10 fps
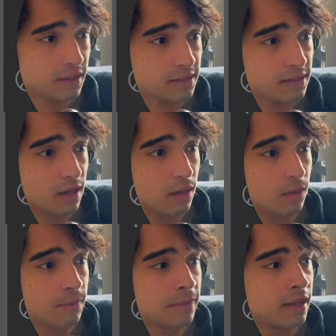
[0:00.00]

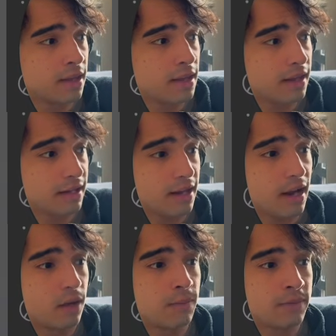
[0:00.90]
So
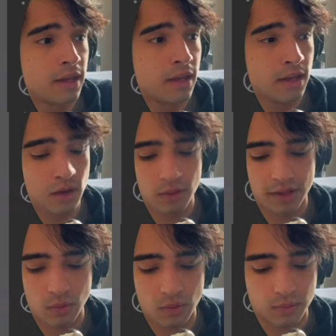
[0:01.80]
now what
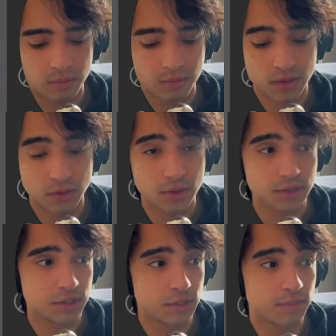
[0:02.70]
I'm going to want
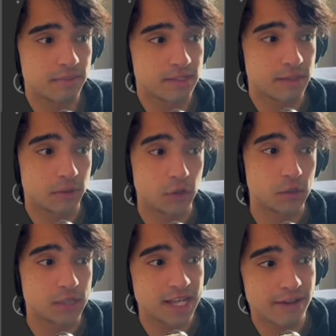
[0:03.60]
to do is I'm going
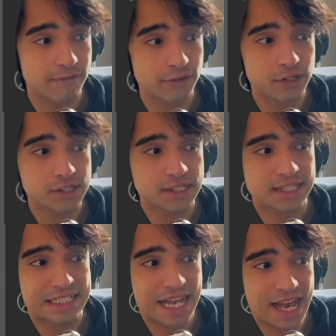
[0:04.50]
to first
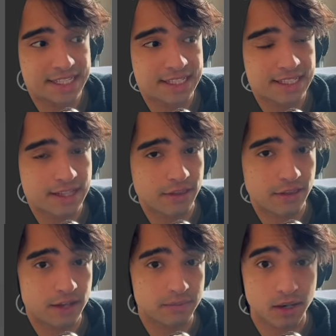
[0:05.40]
test
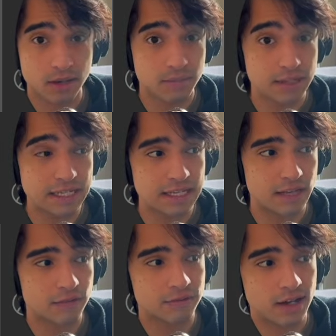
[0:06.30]
that my
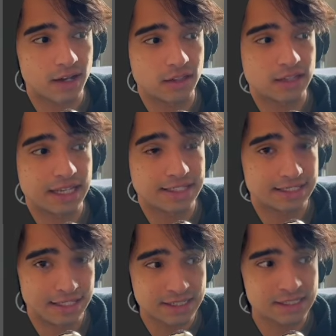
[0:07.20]
PDF file
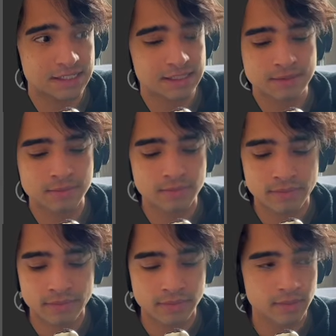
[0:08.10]
exists.
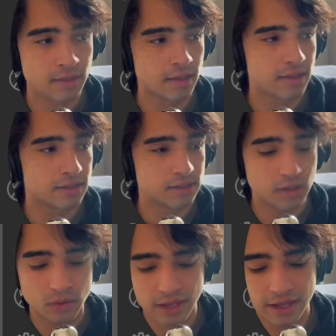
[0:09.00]

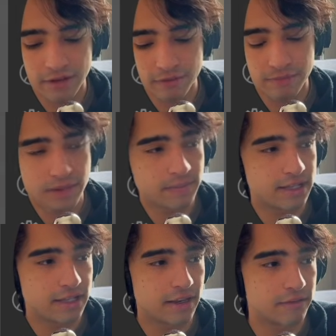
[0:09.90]
So if my
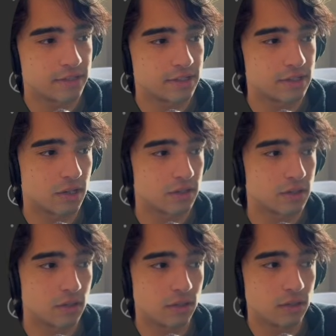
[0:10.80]
PDF is not
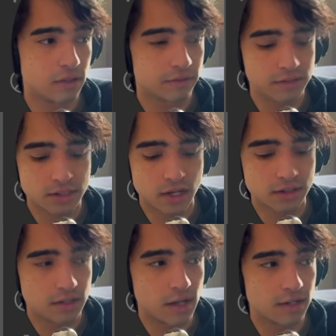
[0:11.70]
null, if it's
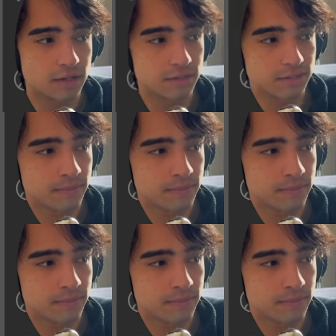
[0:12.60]
not none,